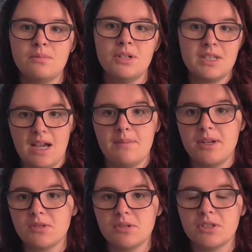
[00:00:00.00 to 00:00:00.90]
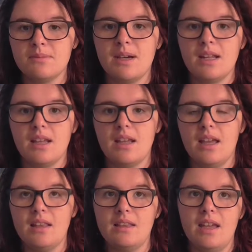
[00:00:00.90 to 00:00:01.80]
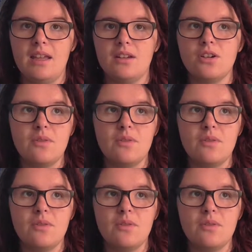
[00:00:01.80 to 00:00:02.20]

put down my tuition money and then